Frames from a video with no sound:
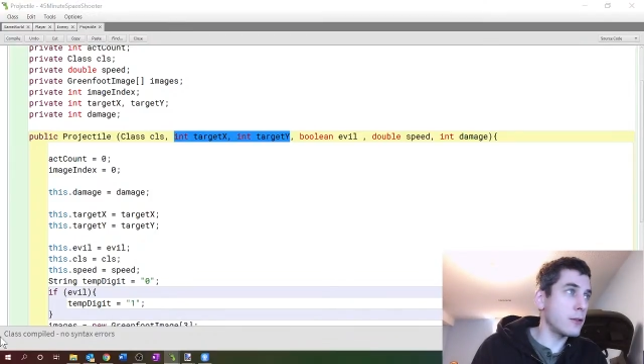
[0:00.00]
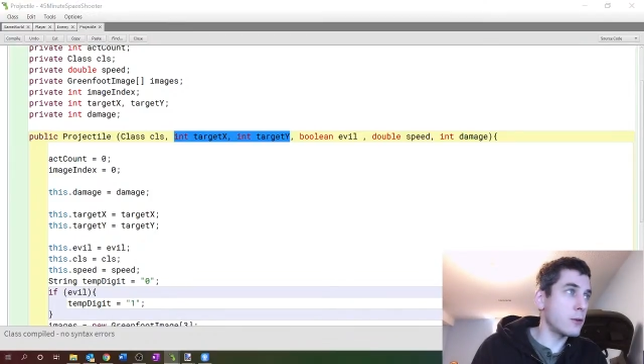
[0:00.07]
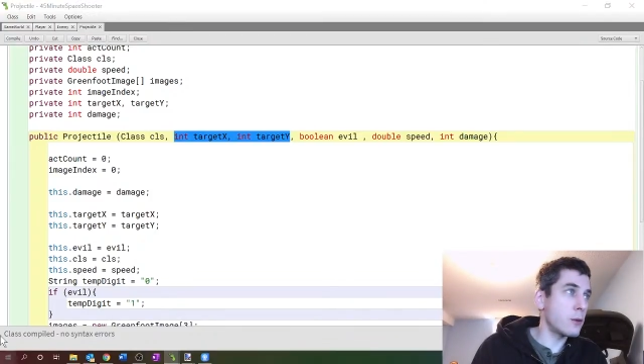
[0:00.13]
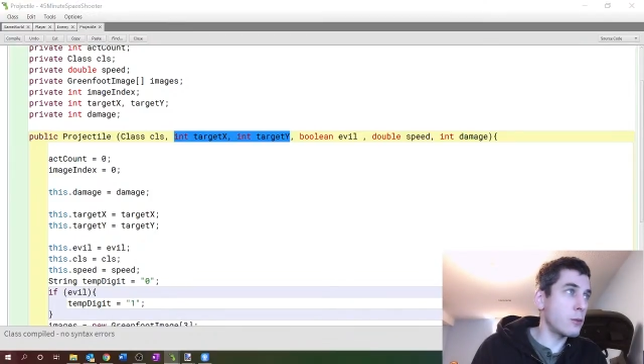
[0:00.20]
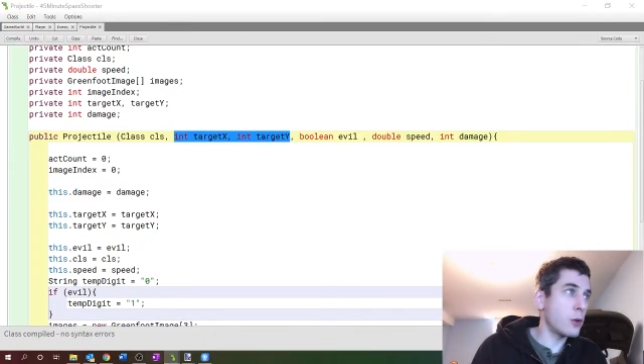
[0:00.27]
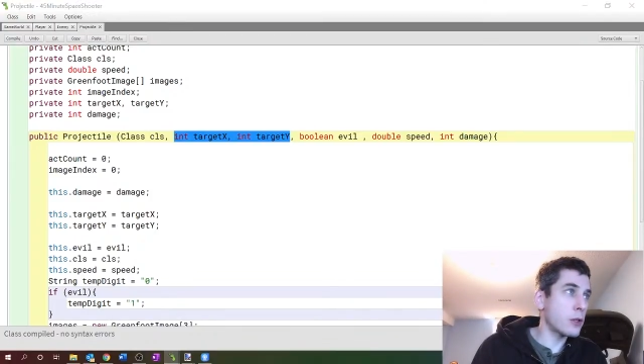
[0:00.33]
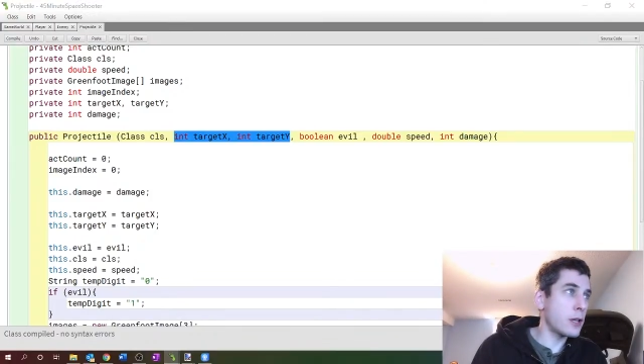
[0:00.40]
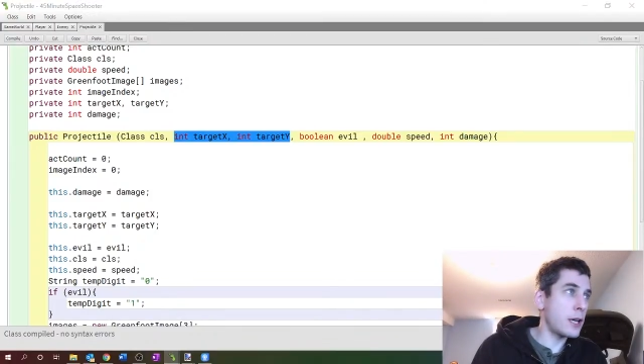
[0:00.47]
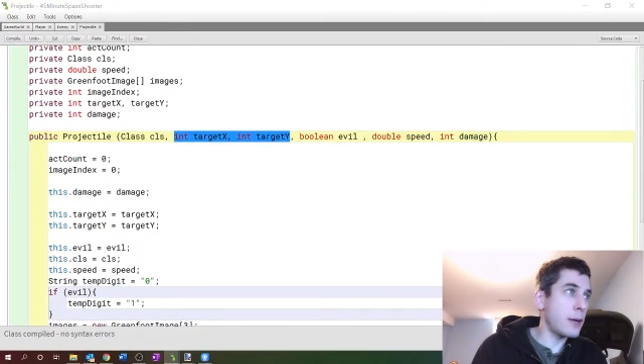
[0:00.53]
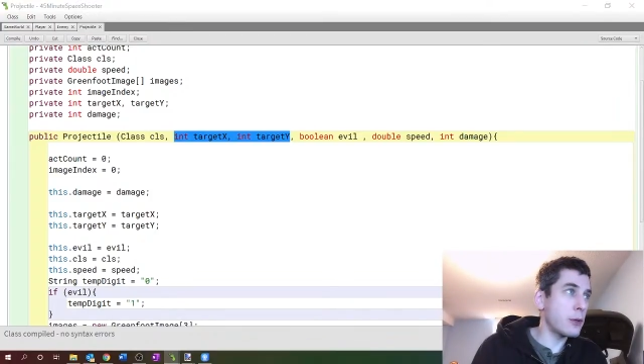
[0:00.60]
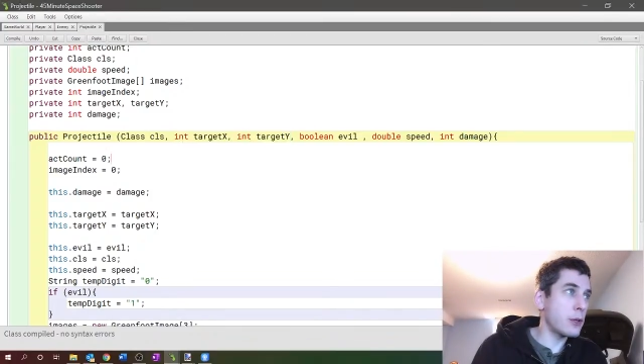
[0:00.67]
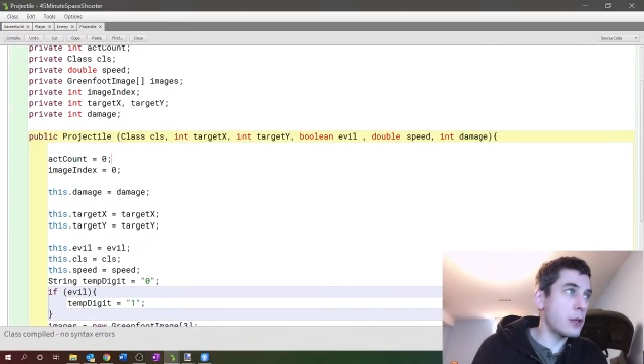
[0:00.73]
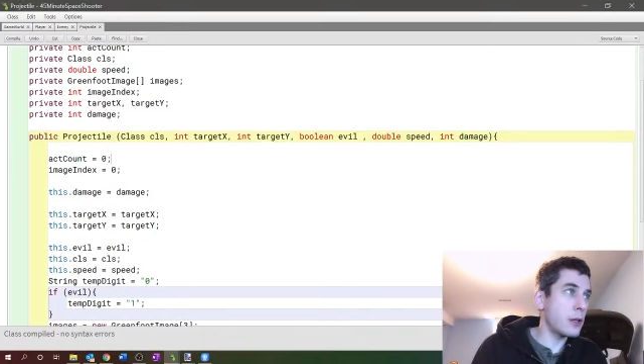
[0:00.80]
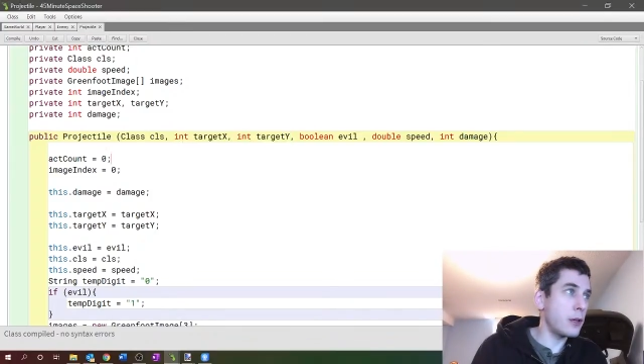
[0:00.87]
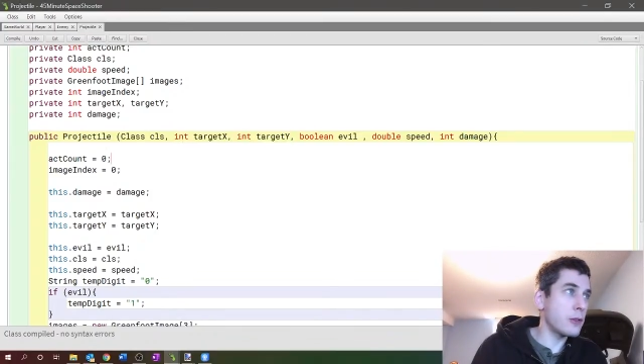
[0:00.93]
With more time, we
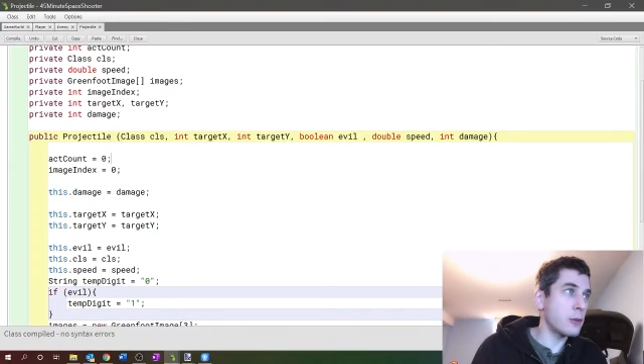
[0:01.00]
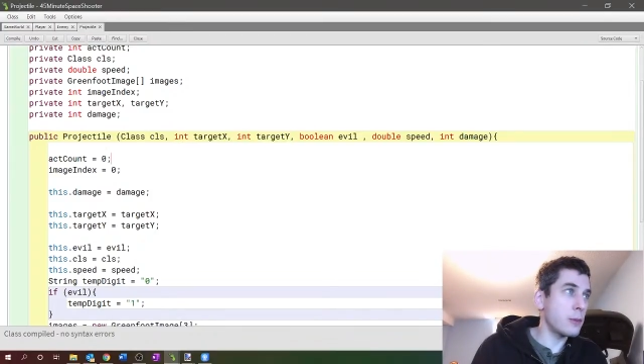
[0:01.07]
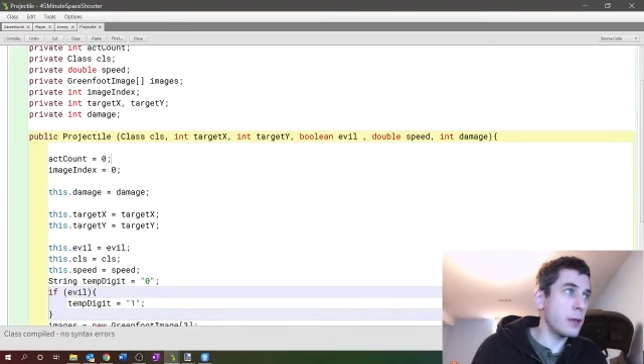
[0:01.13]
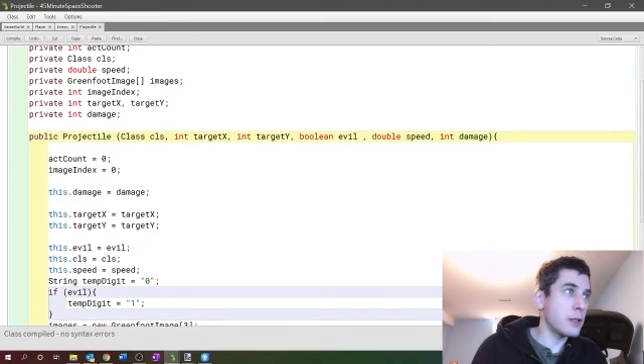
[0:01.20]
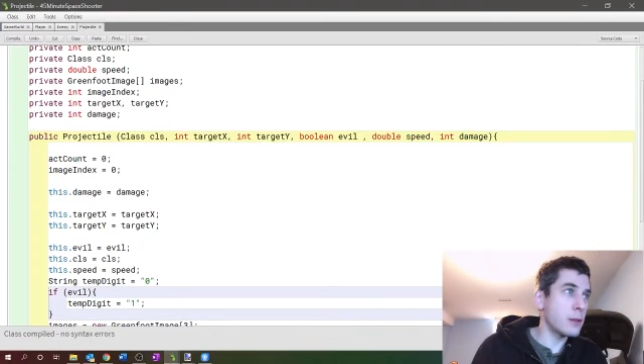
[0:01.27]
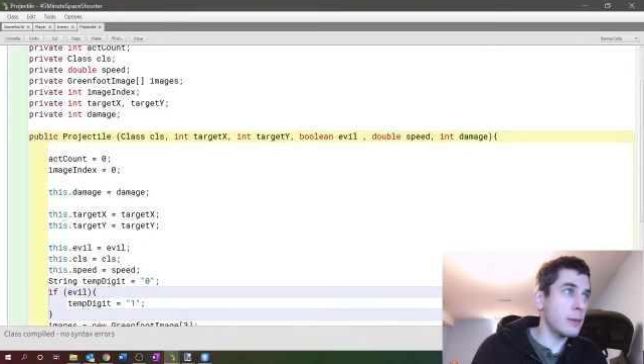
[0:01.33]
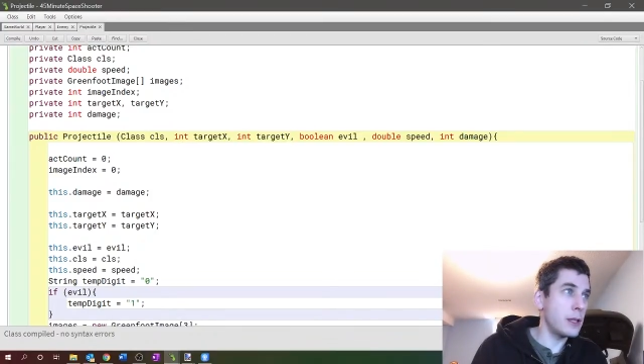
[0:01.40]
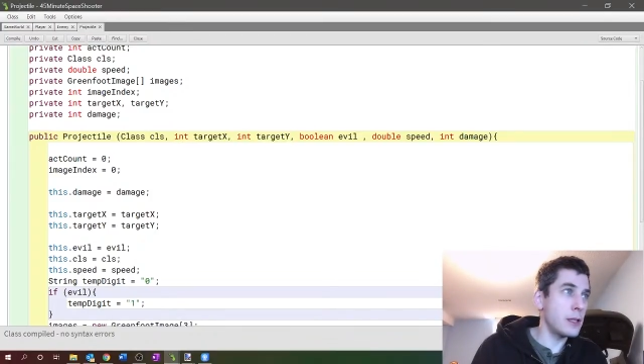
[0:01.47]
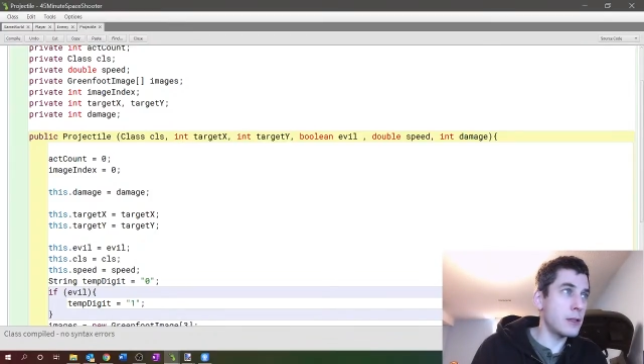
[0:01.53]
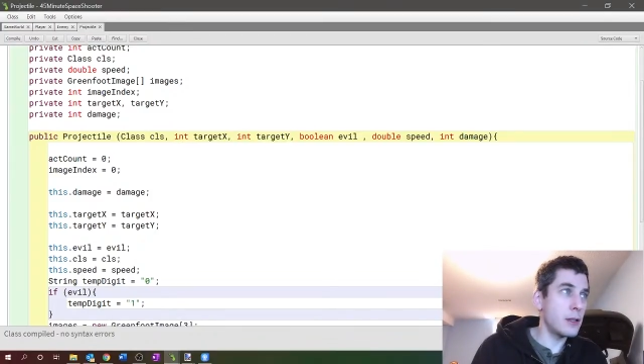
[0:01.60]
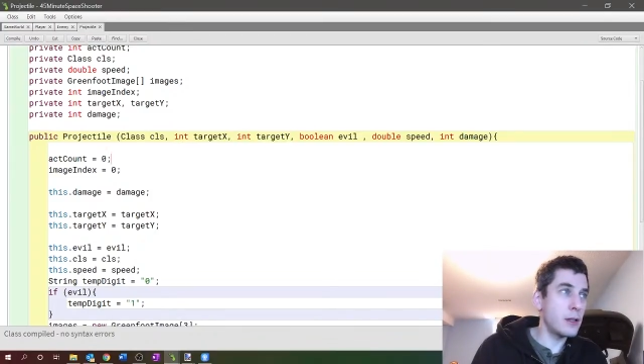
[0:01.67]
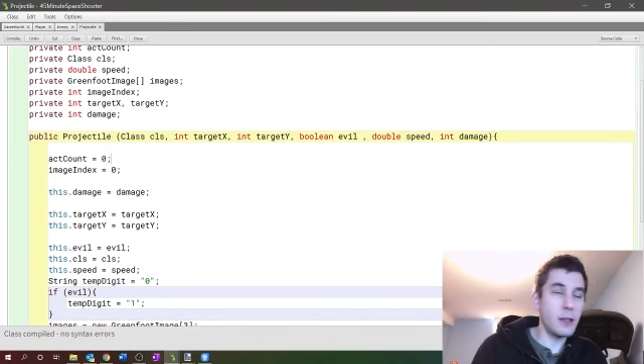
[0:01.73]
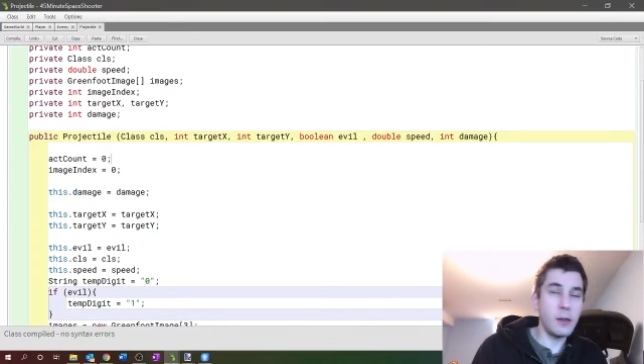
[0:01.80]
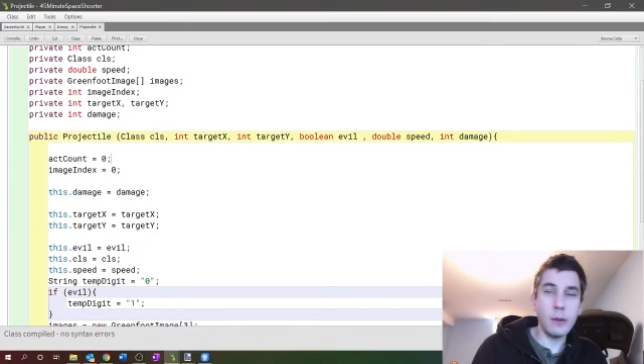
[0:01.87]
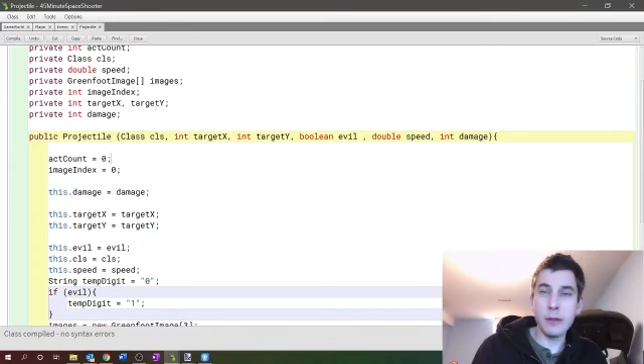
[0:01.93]
could also make some
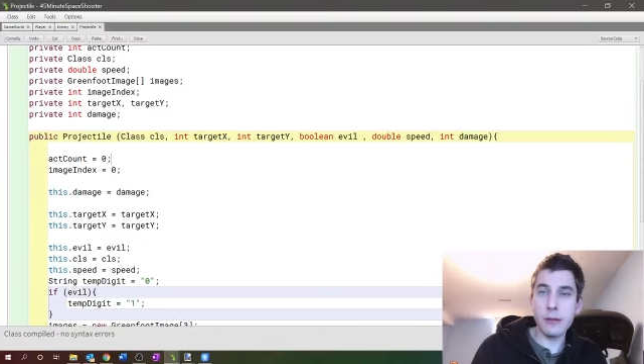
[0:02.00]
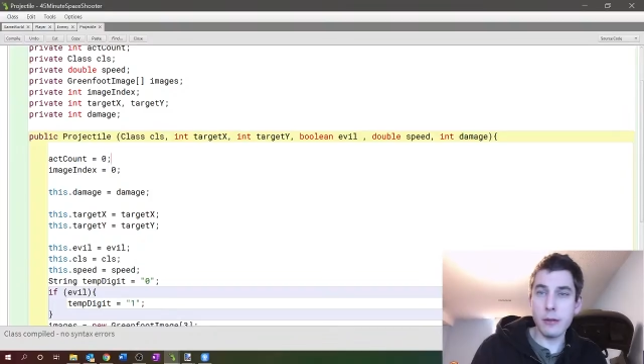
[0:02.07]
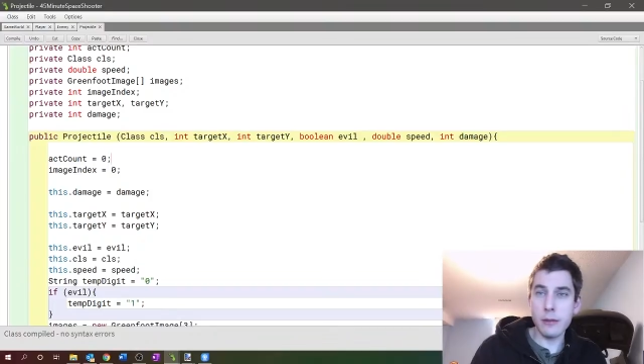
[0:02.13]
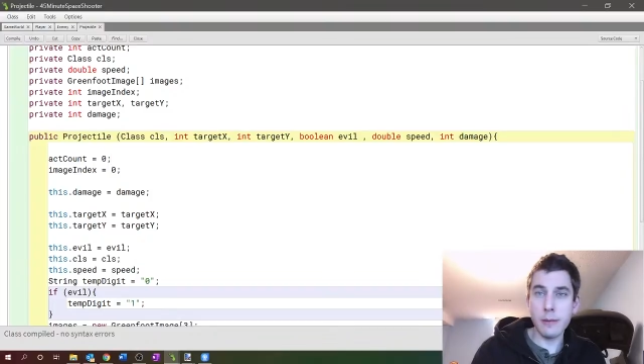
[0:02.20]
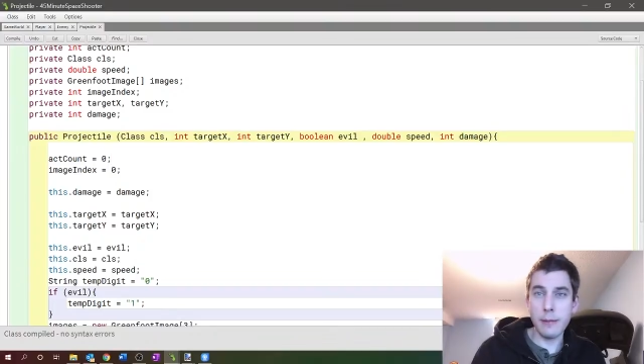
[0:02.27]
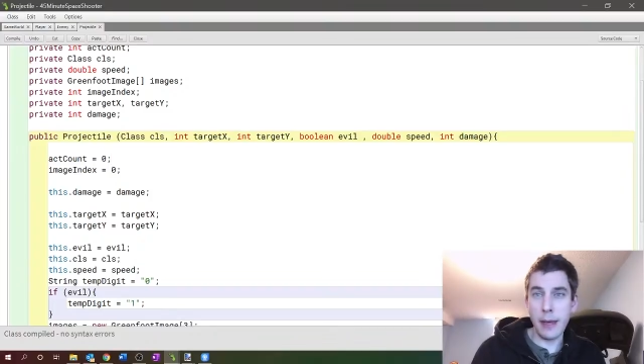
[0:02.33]
heat-seeking ones or some